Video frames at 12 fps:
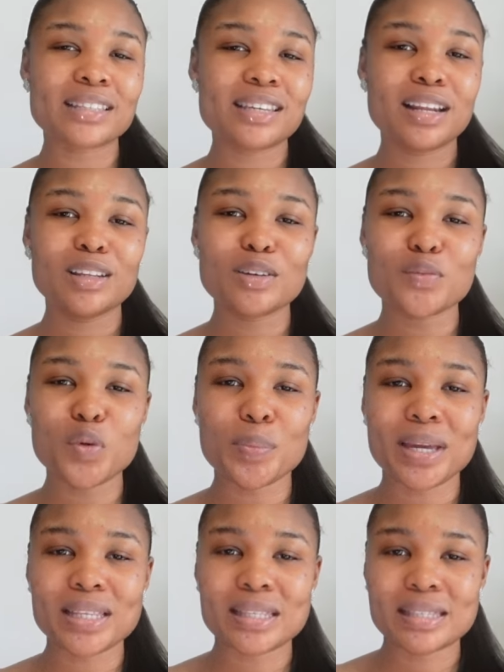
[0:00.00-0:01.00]
I see a lot of
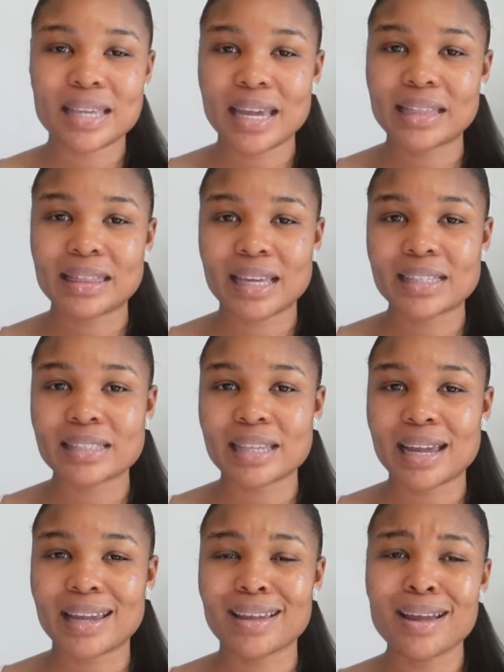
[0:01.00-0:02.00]
women say things
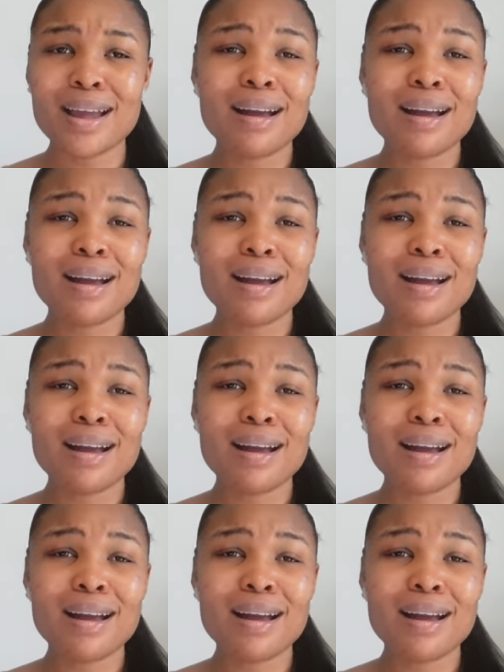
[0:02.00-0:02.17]
like,